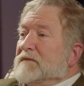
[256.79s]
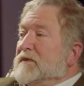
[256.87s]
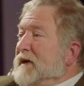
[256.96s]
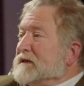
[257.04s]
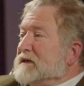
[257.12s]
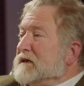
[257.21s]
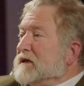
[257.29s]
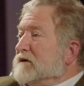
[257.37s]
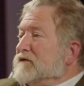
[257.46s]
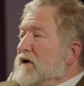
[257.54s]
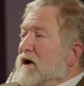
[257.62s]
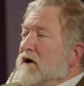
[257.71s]
about to get
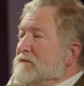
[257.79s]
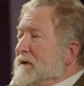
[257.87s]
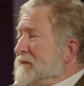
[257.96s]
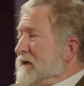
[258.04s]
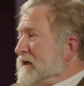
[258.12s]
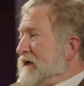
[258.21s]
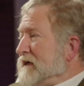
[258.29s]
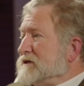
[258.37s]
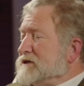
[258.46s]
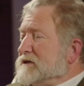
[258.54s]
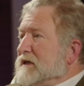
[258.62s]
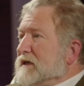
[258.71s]
off of all my
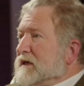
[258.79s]
medication."